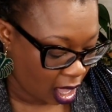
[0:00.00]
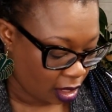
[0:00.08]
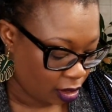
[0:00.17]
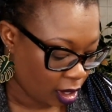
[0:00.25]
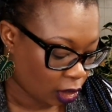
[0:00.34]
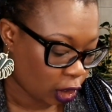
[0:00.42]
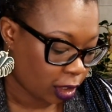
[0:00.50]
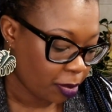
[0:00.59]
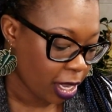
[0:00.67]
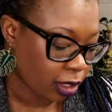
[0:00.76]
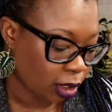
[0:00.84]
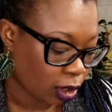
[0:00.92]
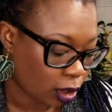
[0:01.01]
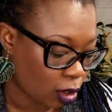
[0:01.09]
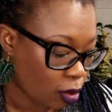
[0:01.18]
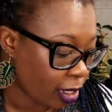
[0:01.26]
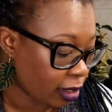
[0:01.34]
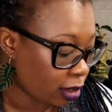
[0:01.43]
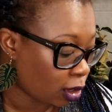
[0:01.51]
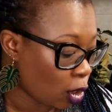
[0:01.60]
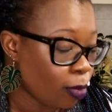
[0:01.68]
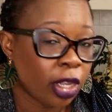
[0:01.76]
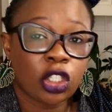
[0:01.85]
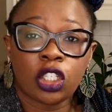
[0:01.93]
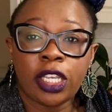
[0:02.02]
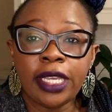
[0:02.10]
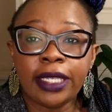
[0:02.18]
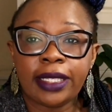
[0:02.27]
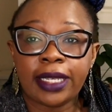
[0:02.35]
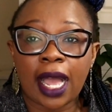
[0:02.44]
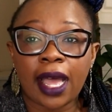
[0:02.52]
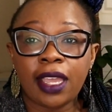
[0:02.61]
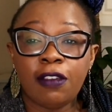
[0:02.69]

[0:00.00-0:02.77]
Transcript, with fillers: Uh, it just makes so, so much easier